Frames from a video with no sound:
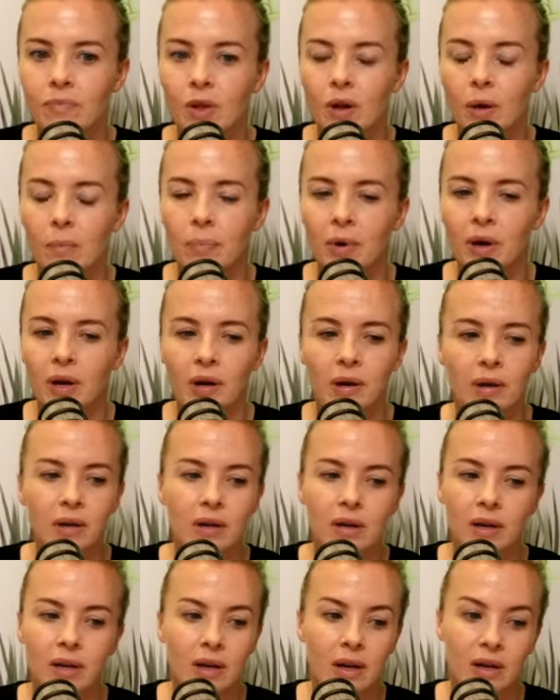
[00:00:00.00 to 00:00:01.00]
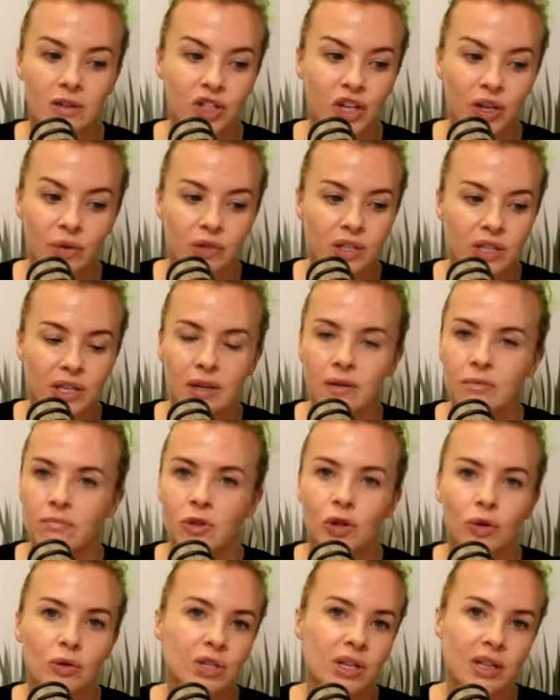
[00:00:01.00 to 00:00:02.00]
But at Chelsea
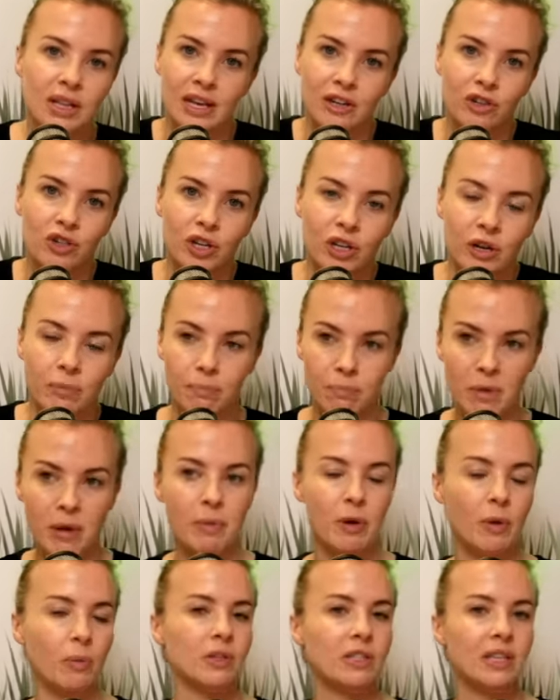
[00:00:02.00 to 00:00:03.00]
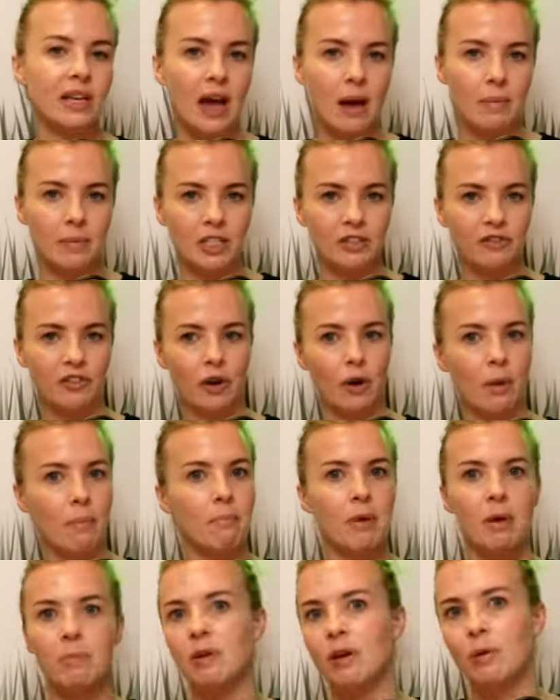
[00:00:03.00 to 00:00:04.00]
looked electric. Maybe it was the atmosphere.
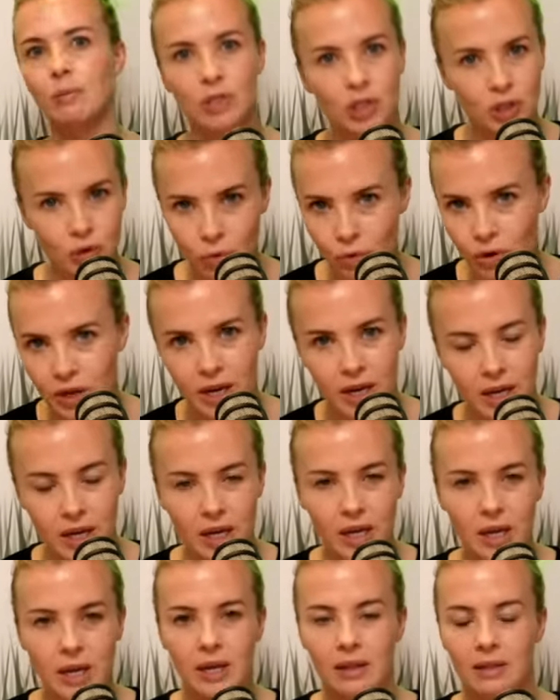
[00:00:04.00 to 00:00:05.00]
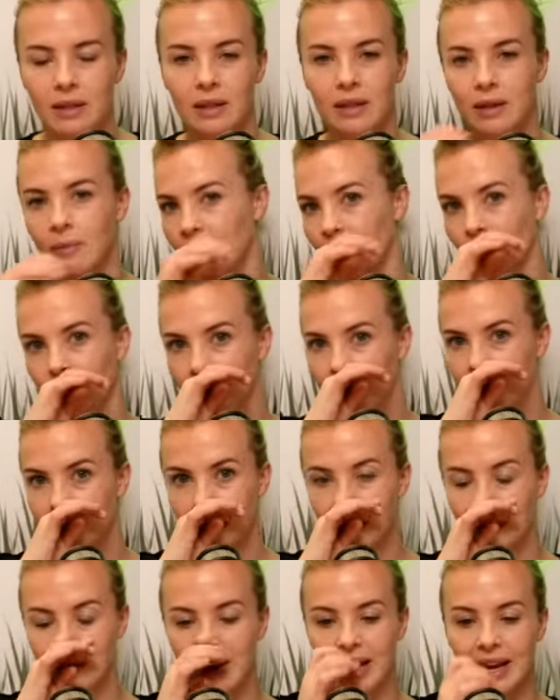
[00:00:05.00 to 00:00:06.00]
Maybe it was Sockgate that they were already
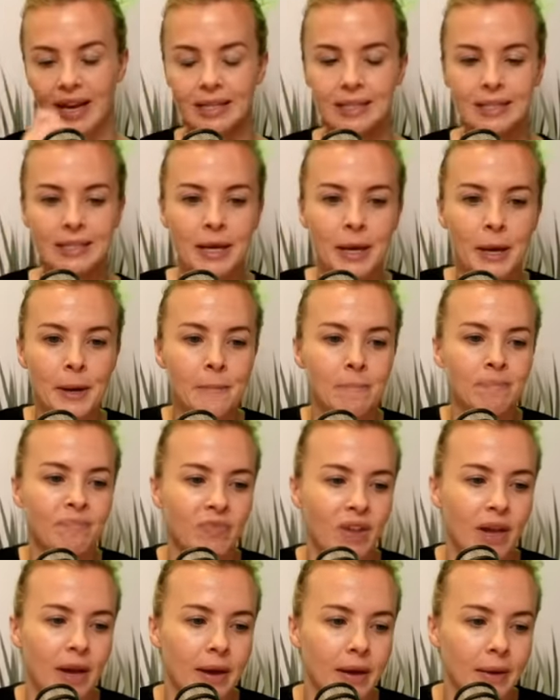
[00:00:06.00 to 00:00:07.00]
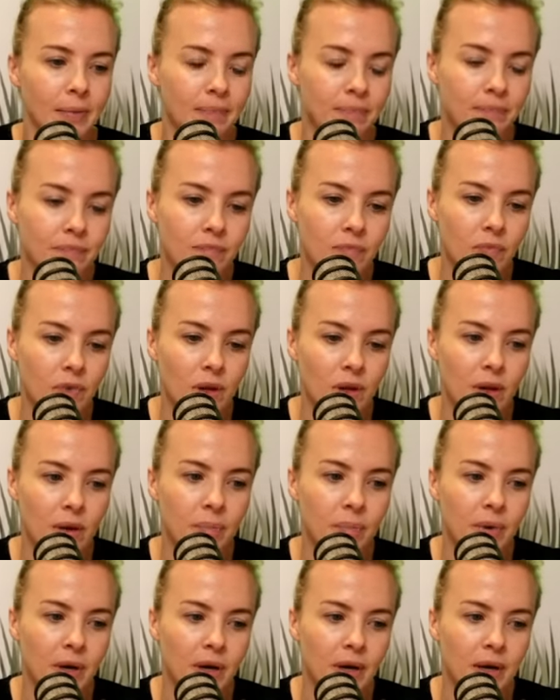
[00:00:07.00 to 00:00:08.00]
in their heads.
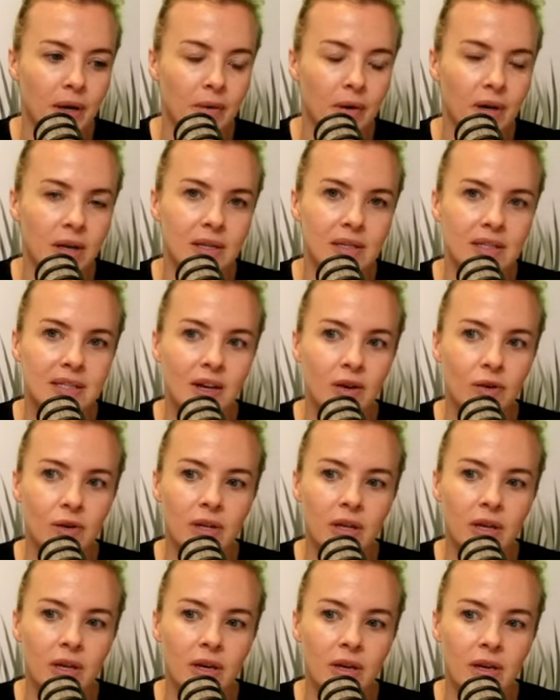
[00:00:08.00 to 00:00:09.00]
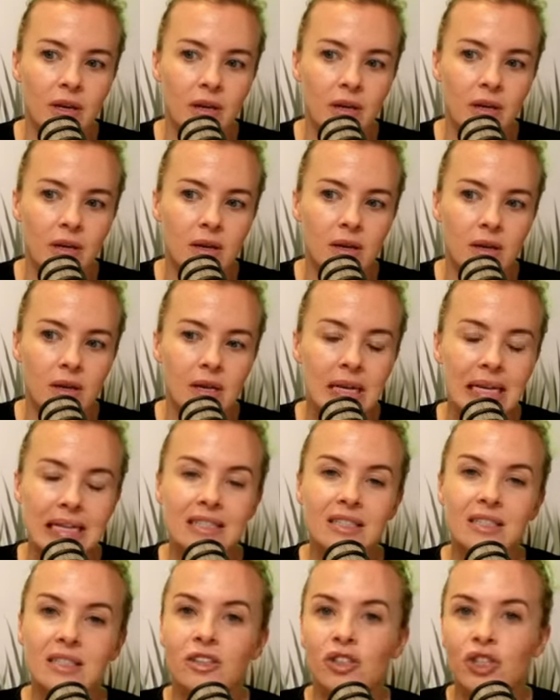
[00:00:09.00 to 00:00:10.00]
But it certainly
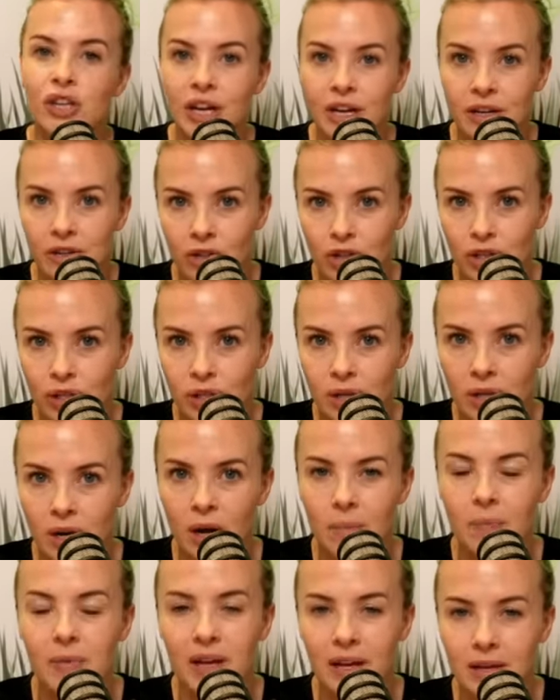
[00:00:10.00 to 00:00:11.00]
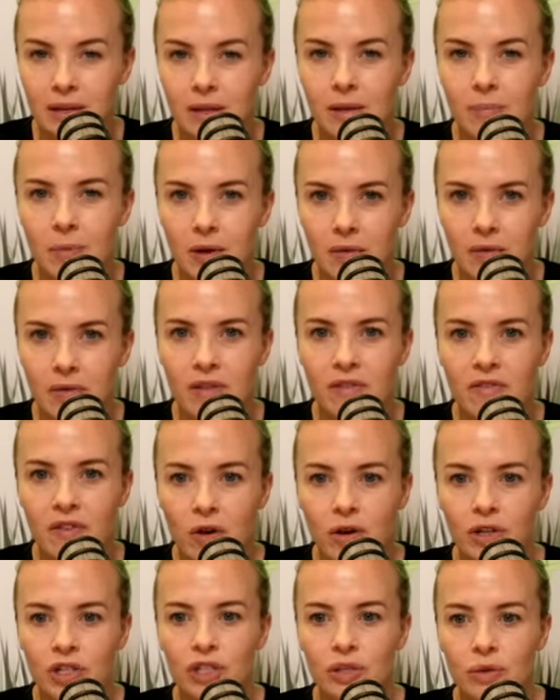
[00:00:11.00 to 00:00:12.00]
needs to change come the end of the month if
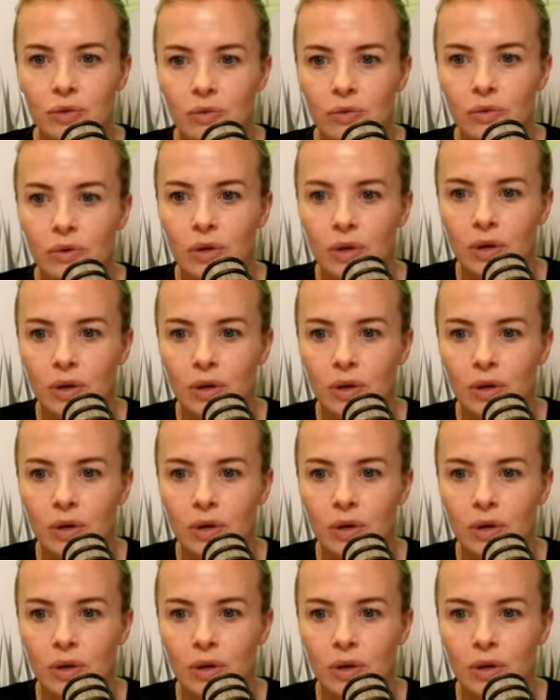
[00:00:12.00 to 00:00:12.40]
Arsenal